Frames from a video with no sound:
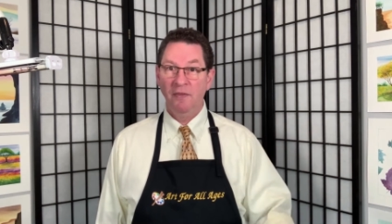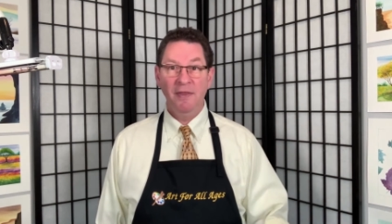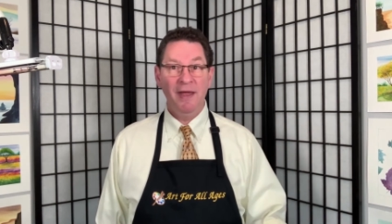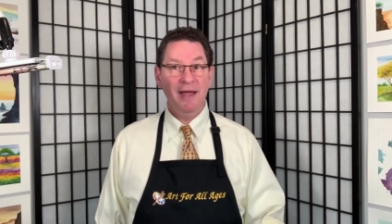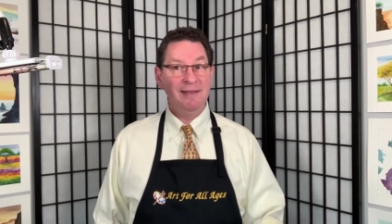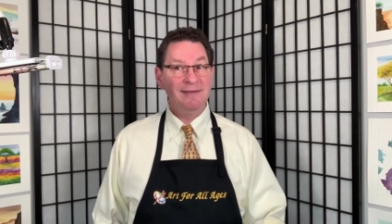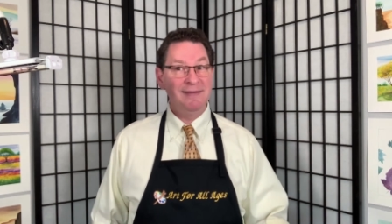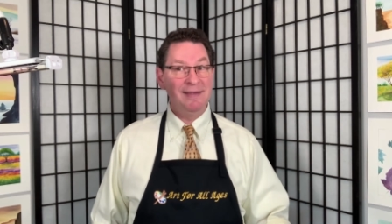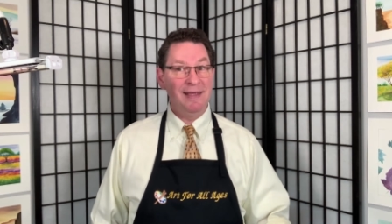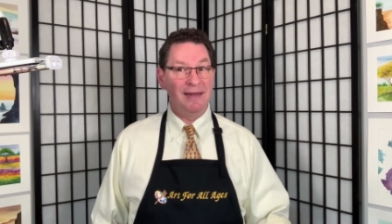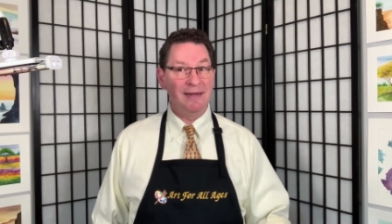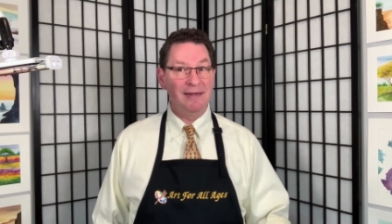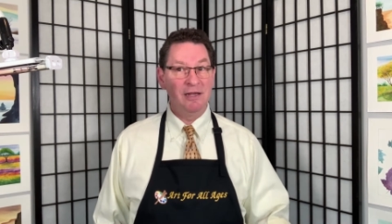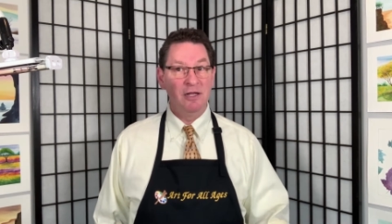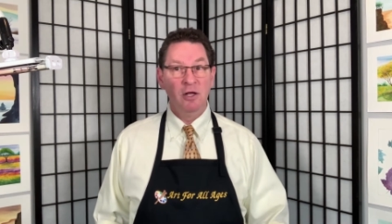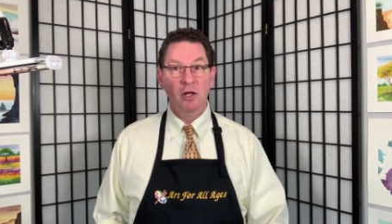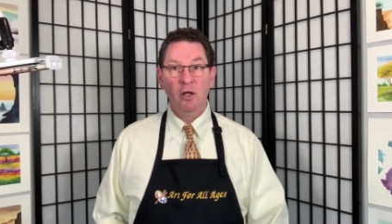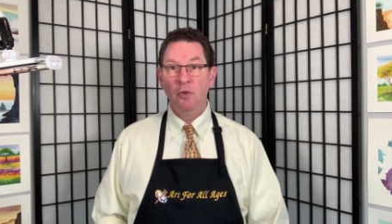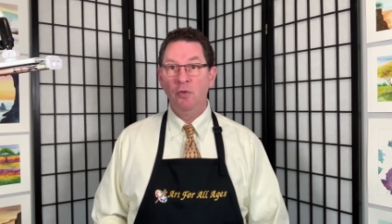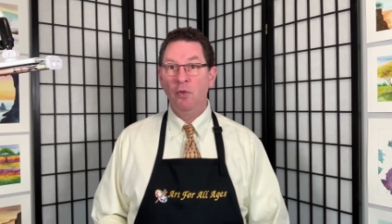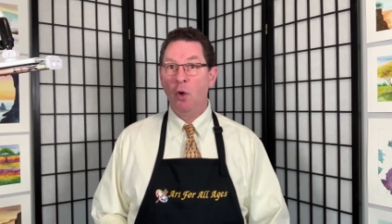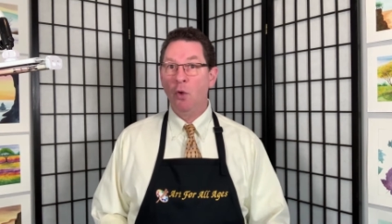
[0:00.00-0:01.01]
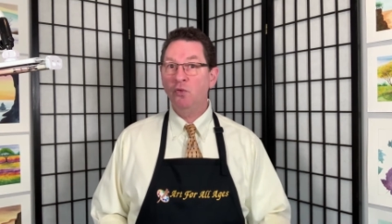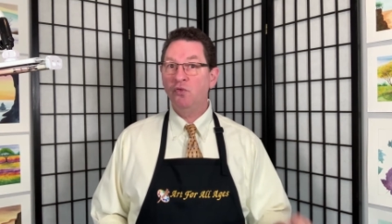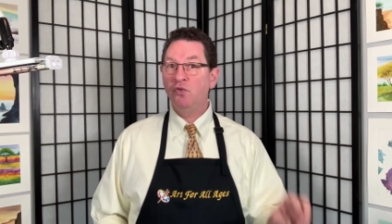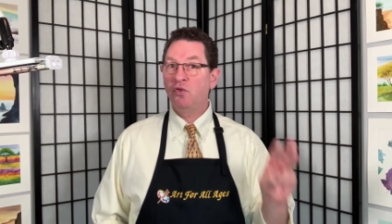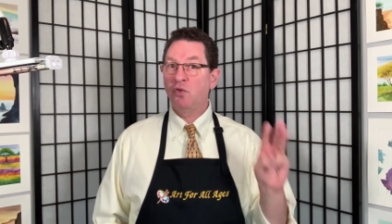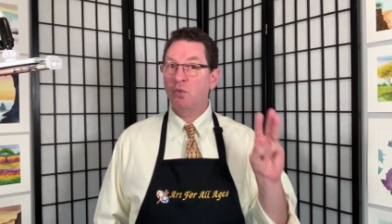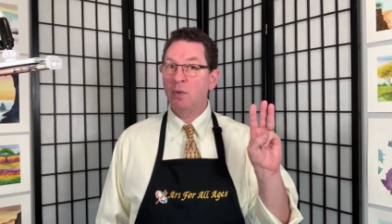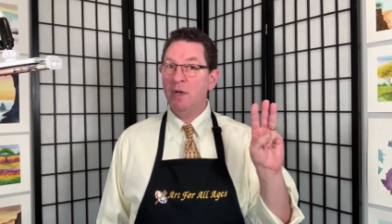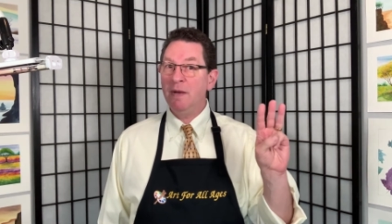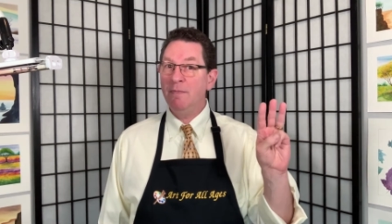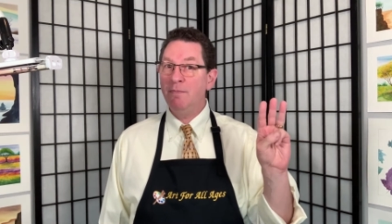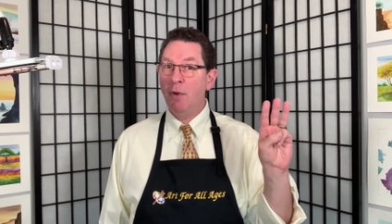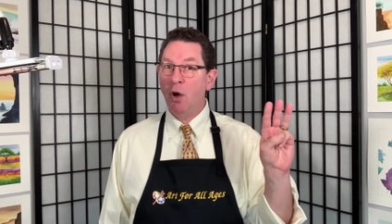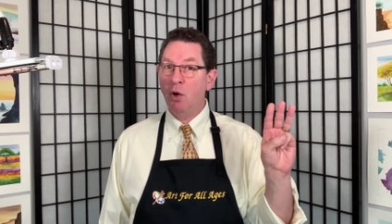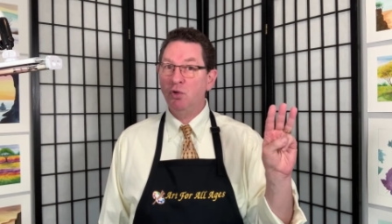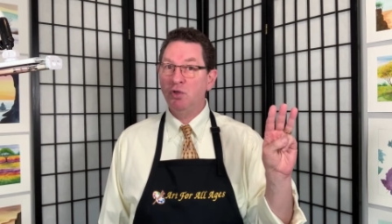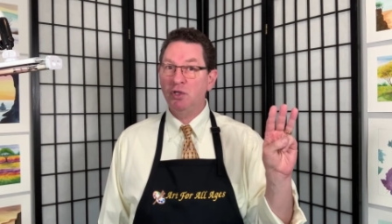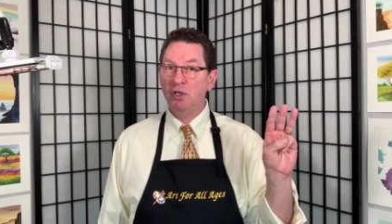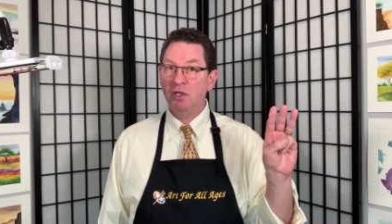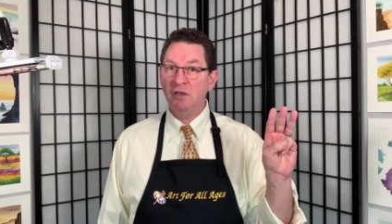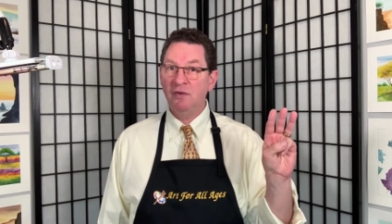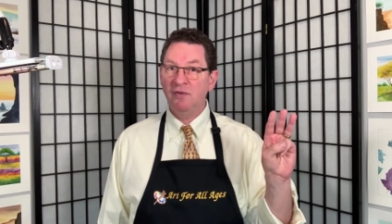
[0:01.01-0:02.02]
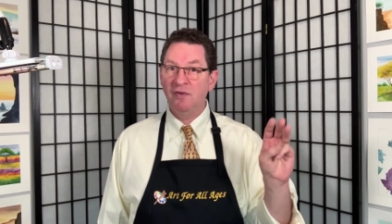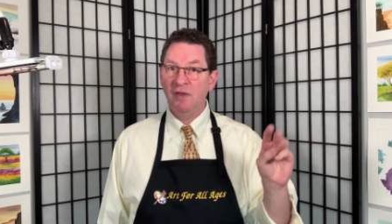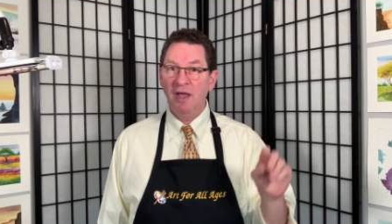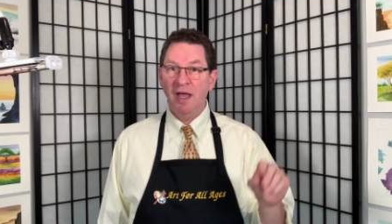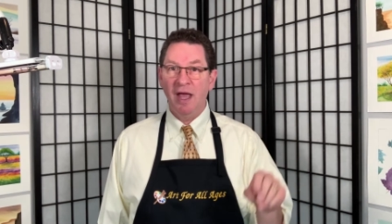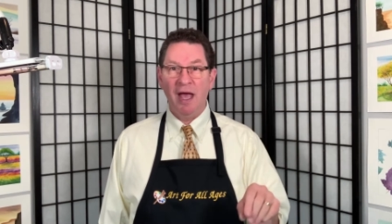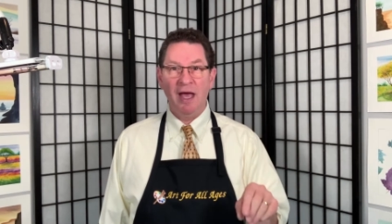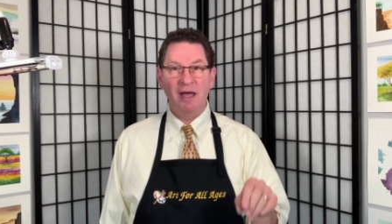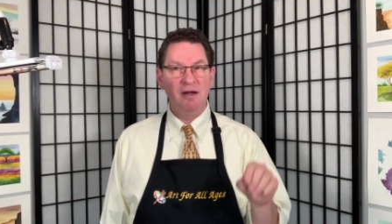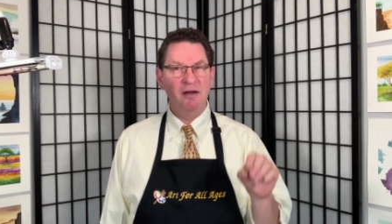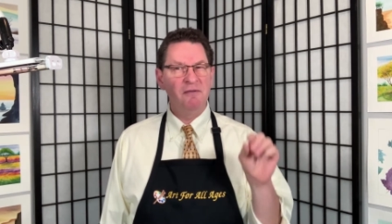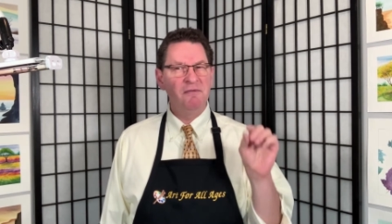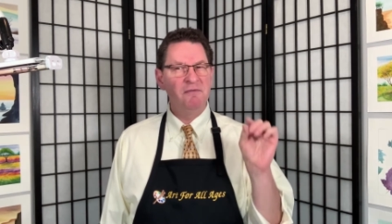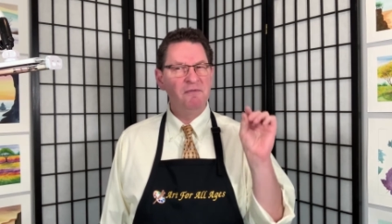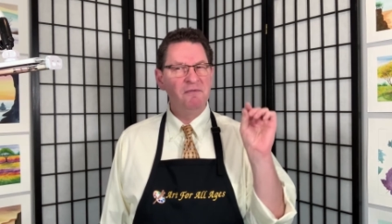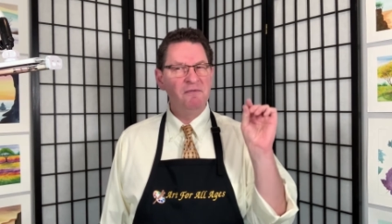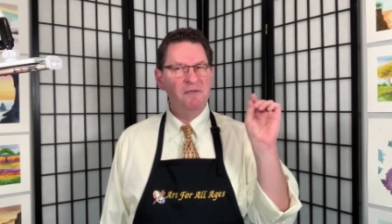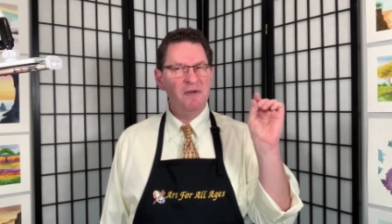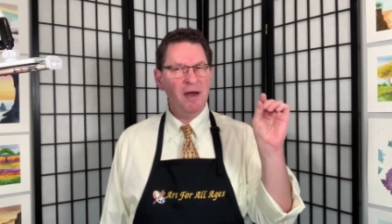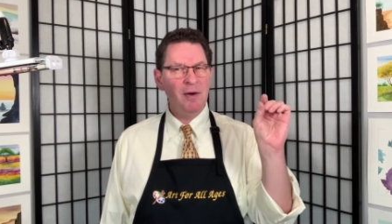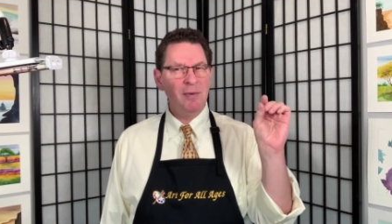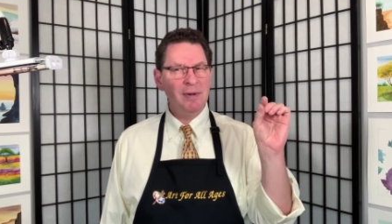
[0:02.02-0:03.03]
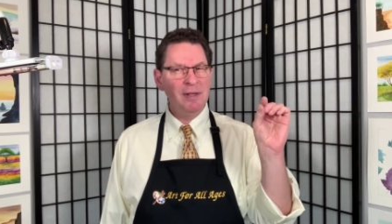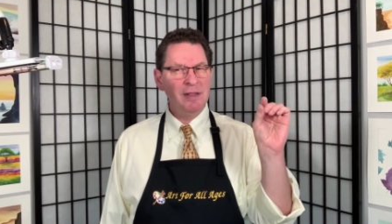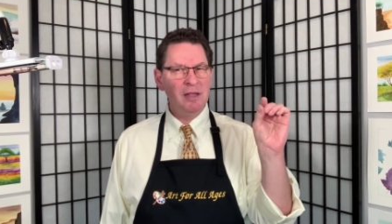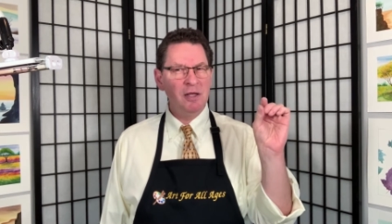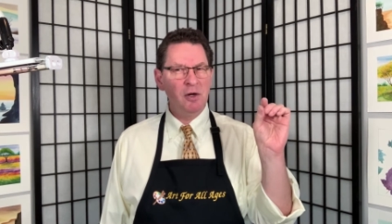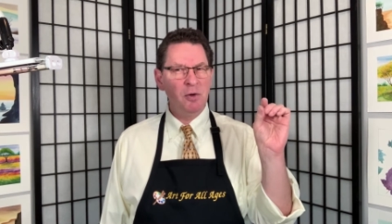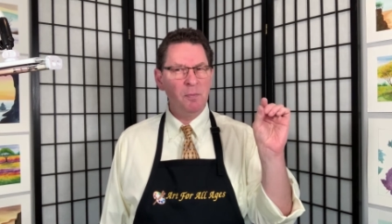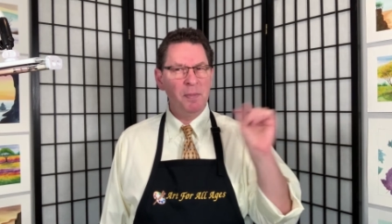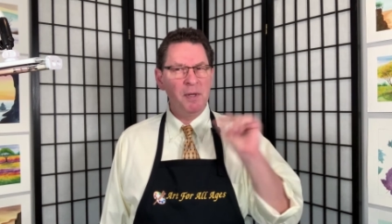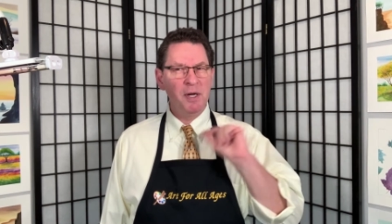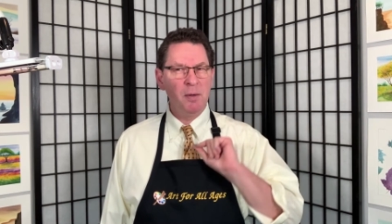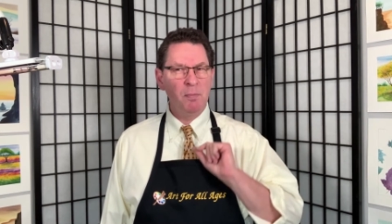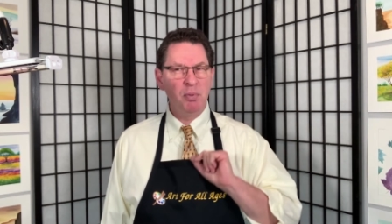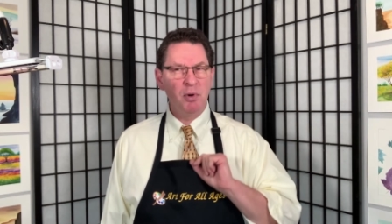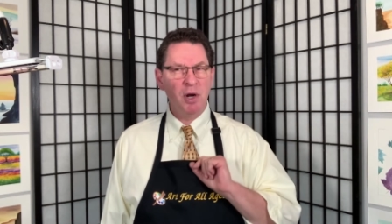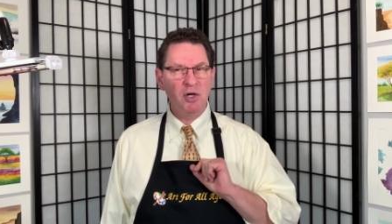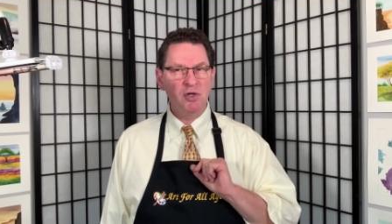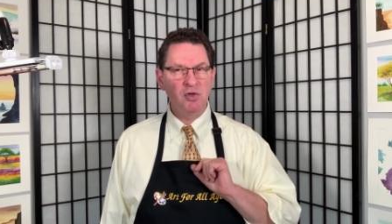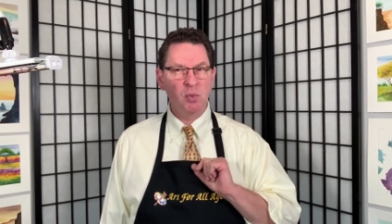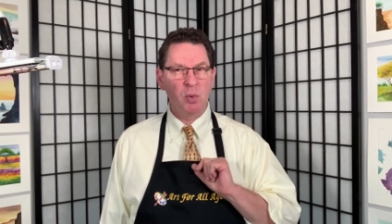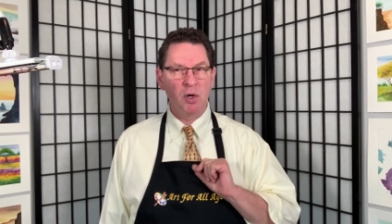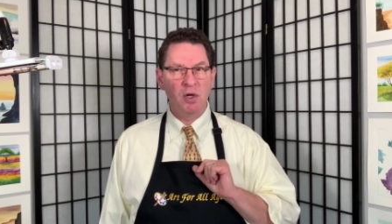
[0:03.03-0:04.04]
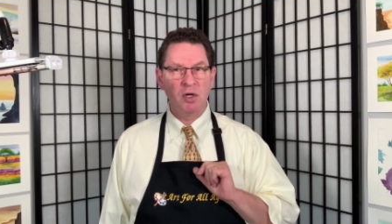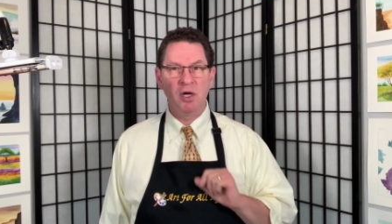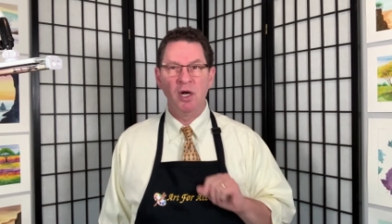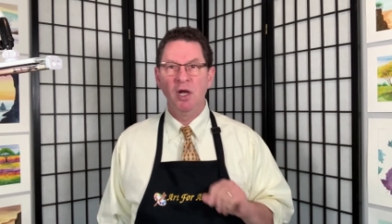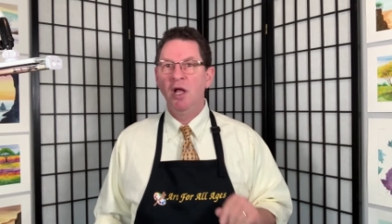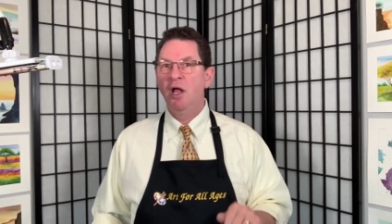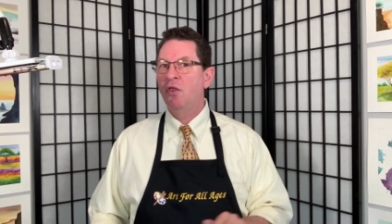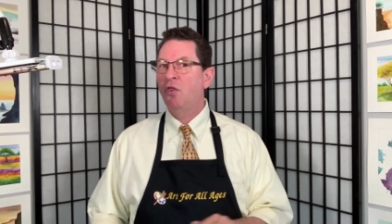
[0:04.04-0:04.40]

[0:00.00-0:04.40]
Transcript: That's it. Those 3 motions and a very little bit of brushwork,